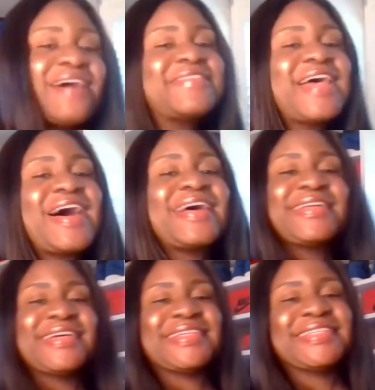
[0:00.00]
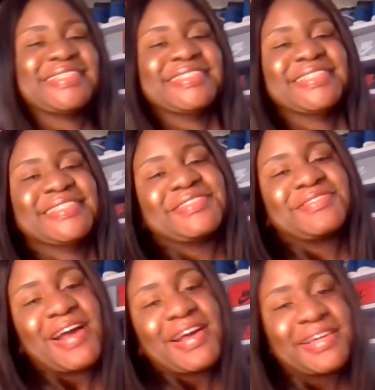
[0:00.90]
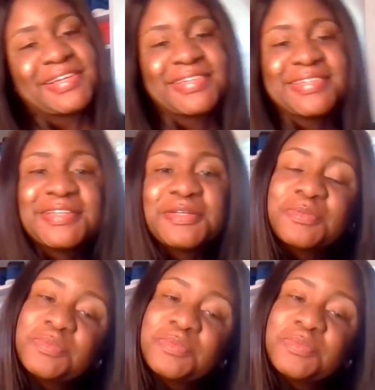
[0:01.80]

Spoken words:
been here. The product has been